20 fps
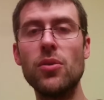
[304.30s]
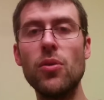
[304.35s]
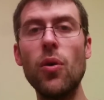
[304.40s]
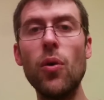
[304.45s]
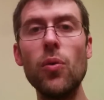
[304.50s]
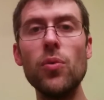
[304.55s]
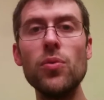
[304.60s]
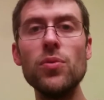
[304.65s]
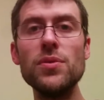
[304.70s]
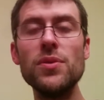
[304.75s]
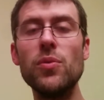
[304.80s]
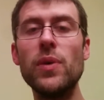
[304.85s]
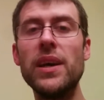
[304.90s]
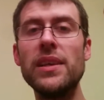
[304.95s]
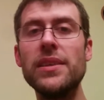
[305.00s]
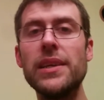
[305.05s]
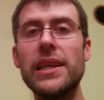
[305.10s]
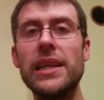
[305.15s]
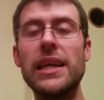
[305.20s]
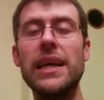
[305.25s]
cold
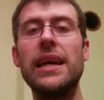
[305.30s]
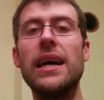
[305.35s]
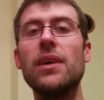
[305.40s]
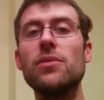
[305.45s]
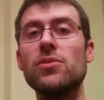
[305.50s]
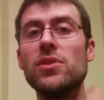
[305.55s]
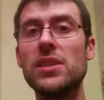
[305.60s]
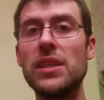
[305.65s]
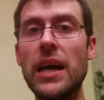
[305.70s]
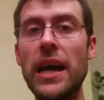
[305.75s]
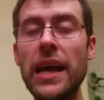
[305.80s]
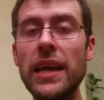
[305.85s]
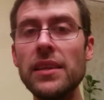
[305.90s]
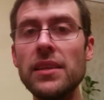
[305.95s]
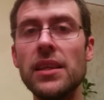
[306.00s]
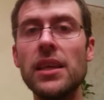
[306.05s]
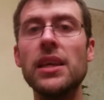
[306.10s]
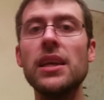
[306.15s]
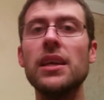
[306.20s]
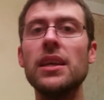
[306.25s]
weather
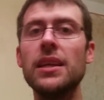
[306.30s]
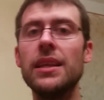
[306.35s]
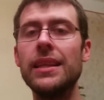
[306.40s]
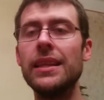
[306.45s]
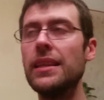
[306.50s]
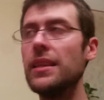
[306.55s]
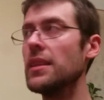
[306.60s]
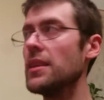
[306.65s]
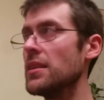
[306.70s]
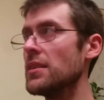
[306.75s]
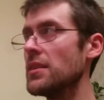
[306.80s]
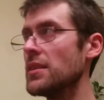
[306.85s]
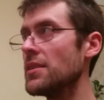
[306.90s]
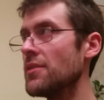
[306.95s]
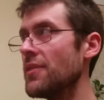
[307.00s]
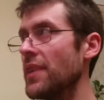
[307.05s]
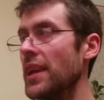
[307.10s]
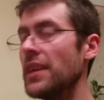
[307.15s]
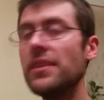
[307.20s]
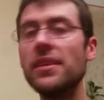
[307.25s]
outside,
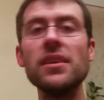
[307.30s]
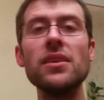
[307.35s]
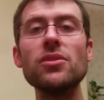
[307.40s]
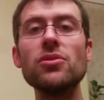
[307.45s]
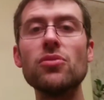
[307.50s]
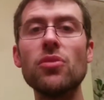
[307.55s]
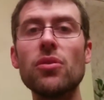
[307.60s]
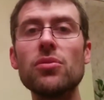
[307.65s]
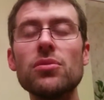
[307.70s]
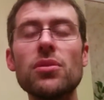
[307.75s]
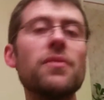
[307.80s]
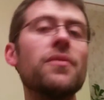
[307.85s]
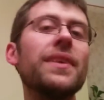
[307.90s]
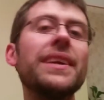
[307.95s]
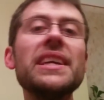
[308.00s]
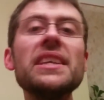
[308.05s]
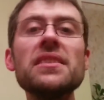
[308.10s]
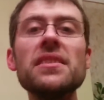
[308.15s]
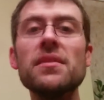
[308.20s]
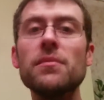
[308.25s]
creating a sort
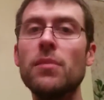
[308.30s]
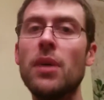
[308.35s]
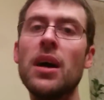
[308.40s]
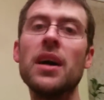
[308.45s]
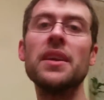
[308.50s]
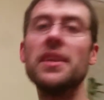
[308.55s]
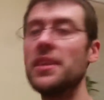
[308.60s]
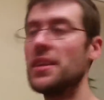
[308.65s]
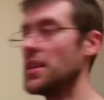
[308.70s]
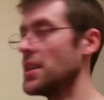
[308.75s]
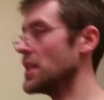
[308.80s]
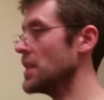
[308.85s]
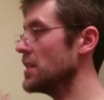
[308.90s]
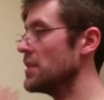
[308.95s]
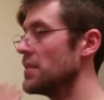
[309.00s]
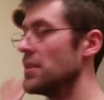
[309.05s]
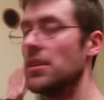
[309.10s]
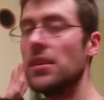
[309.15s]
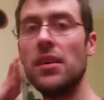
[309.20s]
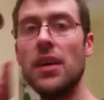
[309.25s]
of heat barrier
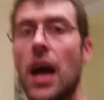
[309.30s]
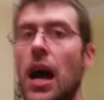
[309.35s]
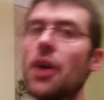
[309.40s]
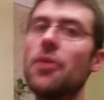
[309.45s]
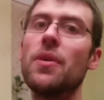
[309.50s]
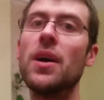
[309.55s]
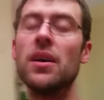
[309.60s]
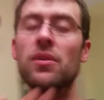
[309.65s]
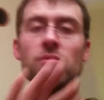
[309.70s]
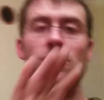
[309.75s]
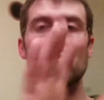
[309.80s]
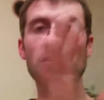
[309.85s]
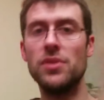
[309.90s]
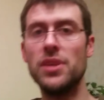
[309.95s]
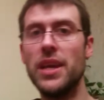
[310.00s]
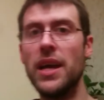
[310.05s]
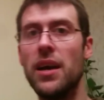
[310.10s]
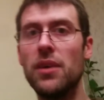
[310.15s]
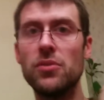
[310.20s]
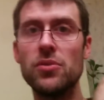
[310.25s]
around to
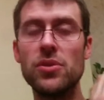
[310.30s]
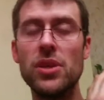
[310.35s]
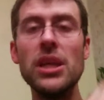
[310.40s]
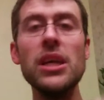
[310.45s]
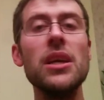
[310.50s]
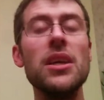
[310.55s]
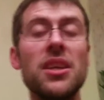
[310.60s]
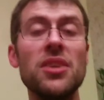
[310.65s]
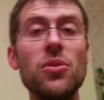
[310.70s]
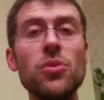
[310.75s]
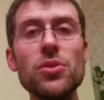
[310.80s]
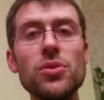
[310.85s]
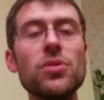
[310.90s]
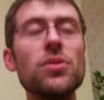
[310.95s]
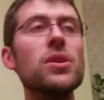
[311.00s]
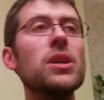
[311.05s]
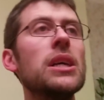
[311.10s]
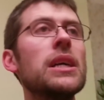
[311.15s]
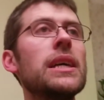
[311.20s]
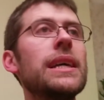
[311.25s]
the house. And
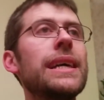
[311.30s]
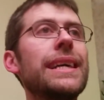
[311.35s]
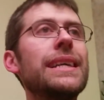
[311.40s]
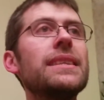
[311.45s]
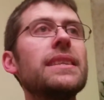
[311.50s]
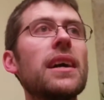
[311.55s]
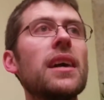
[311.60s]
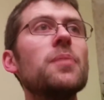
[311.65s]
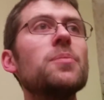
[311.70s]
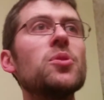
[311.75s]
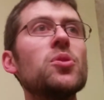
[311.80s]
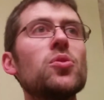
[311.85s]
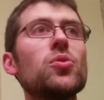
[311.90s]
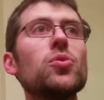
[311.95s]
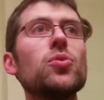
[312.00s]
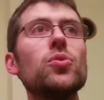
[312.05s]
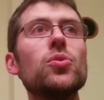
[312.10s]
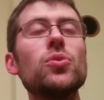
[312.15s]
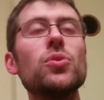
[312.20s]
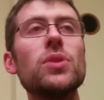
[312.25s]
also it helps
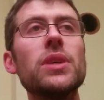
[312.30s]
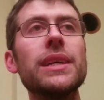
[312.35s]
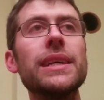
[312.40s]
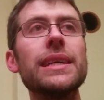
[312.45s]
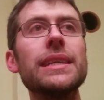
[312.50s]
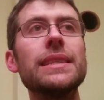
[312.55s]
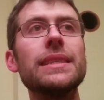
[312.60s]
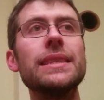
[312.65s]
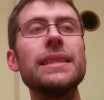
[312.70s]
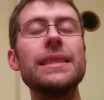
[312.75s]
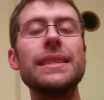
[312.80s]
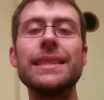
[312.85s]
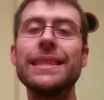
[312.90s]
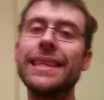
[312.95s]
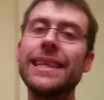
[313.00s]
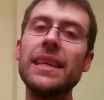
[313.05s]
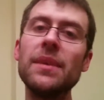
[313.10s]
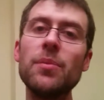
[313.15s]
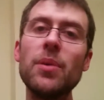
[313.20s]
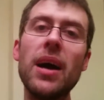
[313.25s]
to
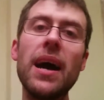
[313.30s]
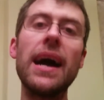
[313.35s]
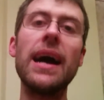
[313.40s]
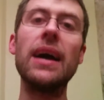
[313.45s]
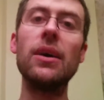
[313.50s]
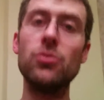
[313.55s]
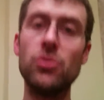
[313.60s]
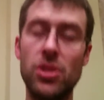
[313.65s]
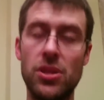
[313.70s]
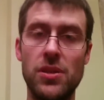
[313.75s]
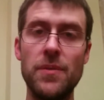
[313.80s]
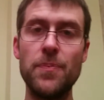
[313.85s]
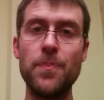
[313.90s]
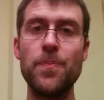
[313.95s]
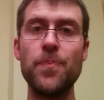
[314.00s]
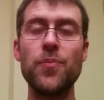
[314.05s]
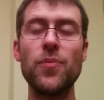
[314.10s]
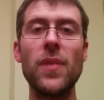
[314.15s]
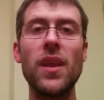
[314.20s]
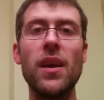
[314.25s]
keep out
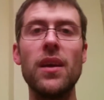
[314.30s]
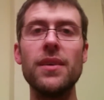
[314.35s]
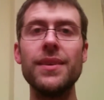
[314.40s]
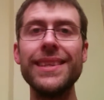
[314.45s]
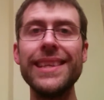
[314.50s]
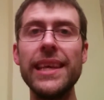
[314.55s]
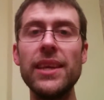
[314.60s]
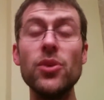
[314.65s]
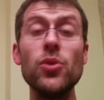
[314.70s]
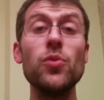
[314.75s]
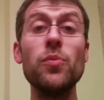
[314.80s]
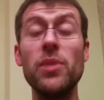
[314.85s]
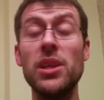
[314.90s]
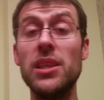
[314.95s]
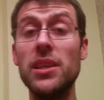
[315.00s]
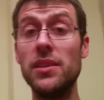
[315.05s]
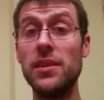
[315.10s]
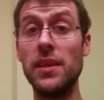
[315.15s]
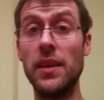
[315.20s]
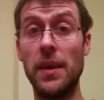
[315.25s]
the
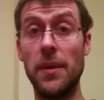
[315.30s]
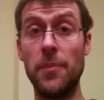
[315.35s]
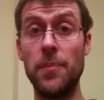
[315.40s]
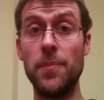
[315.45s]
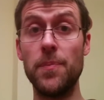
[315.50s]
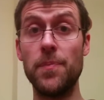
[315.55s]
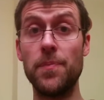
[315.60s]
humidity.